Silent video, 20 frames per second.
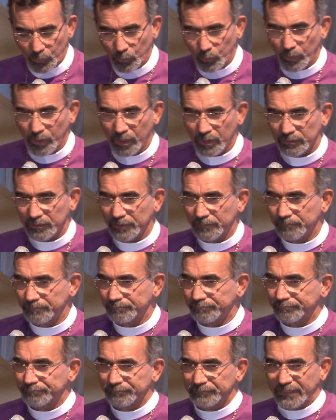Well, the
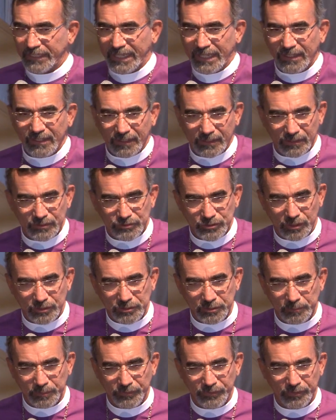Anglican
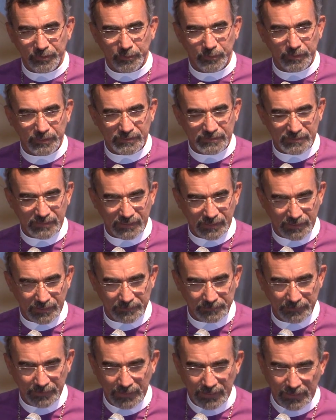Church in Brazil is a
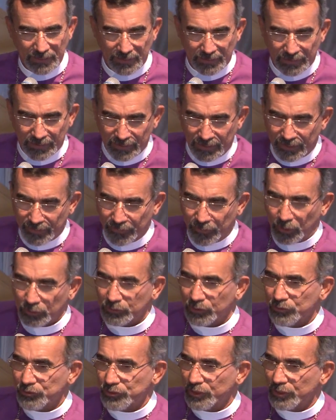
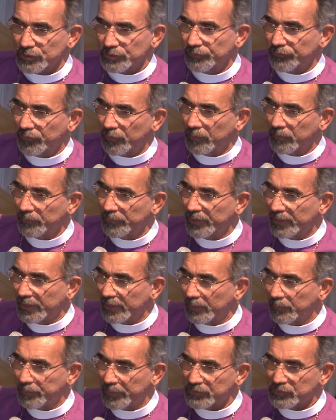daughter church from
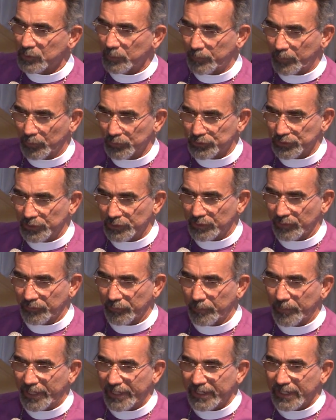the Episcopal Church of
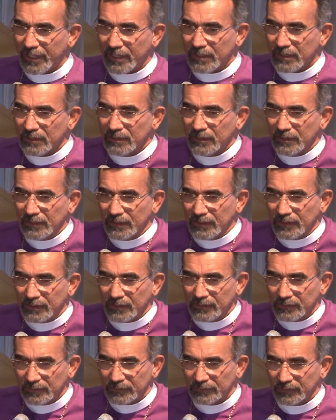America
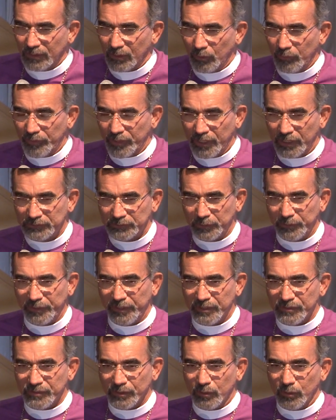over 100
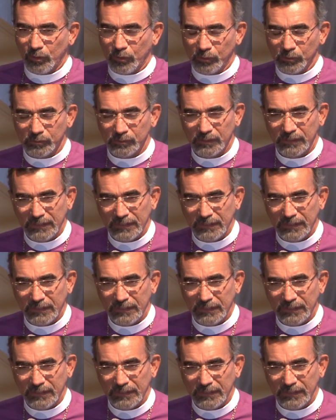years ago.